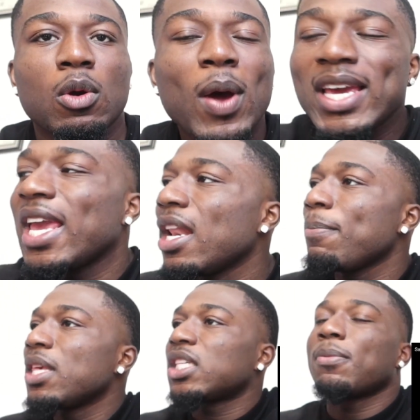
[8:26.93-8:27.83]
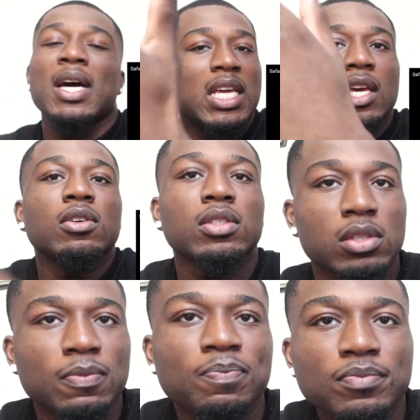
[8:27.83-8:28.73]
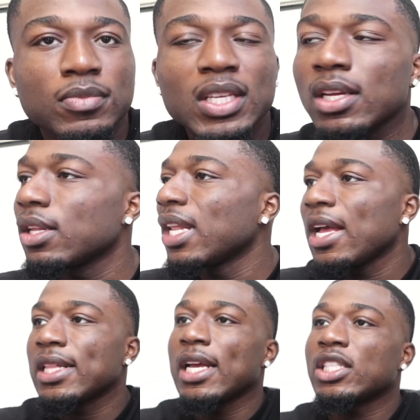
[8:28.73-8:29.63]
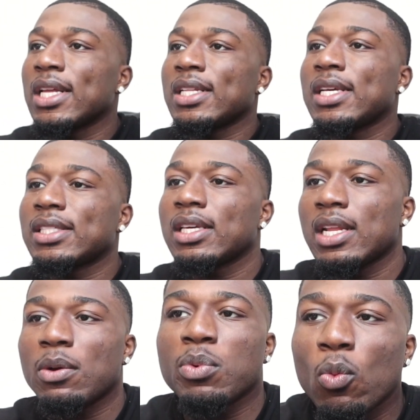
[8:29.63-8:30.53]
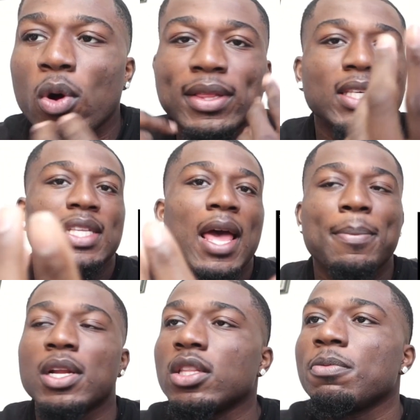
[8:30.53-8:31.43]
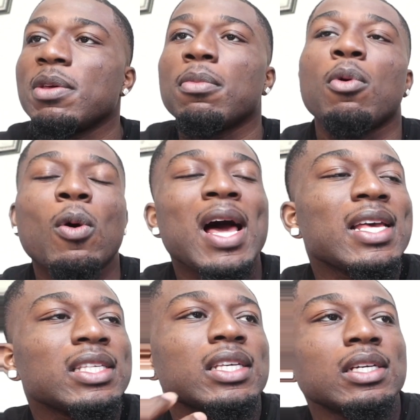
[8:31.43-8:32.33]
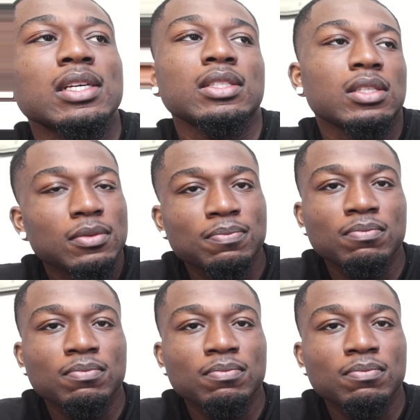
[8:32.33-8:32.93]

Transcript: Why can't it be somebody else? Not not not not saying that we want this to happen to other people, but why is it us?